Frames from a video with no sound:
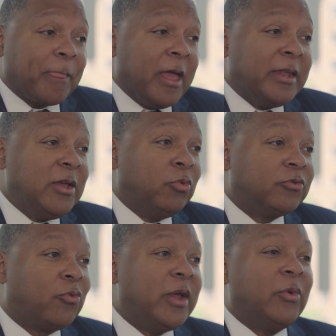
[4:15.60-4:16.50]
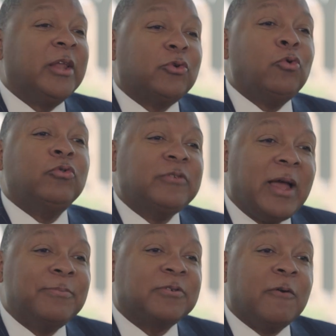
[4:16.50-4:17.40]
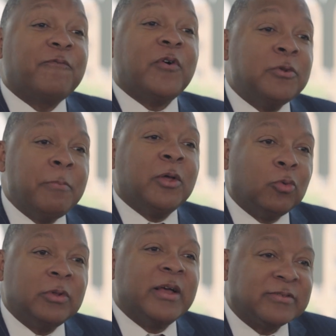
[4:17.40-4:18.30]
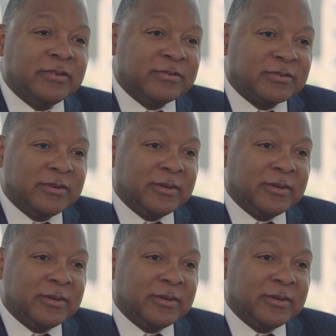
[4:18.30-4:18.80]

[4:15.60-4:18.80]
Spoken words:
And he was great at those types of fundamental lessons.